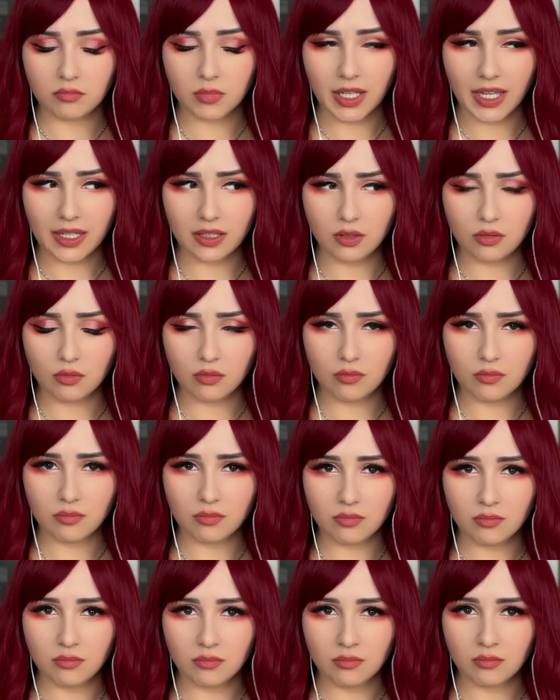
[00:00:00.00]
Can you?
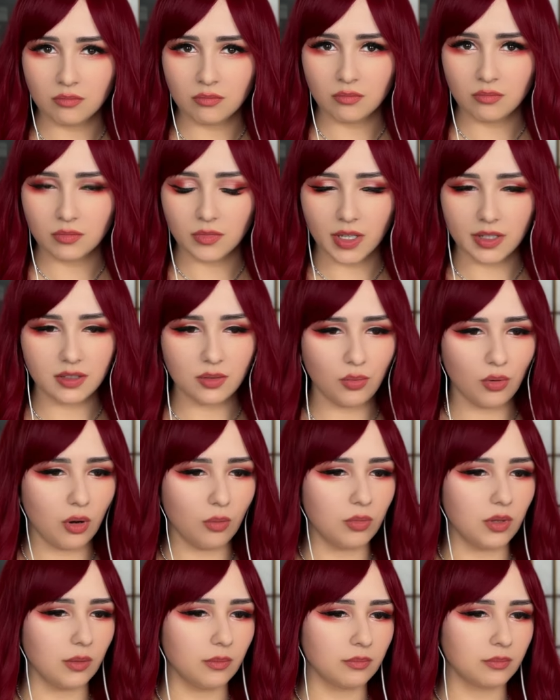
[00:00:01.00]
That's the
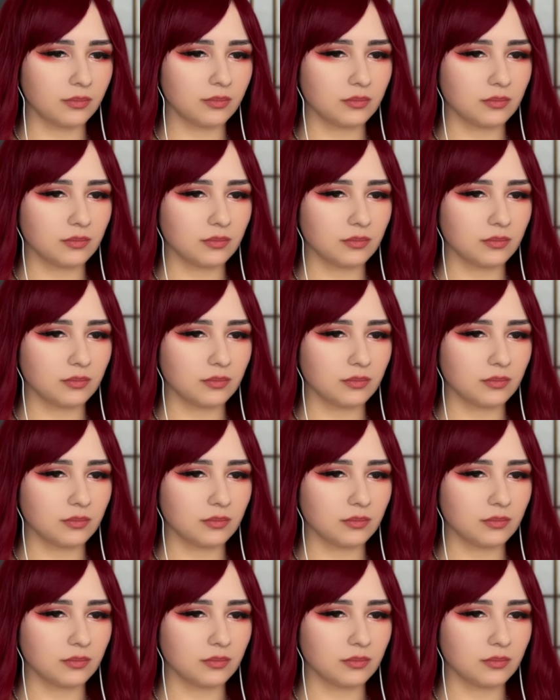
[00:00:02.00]
problem.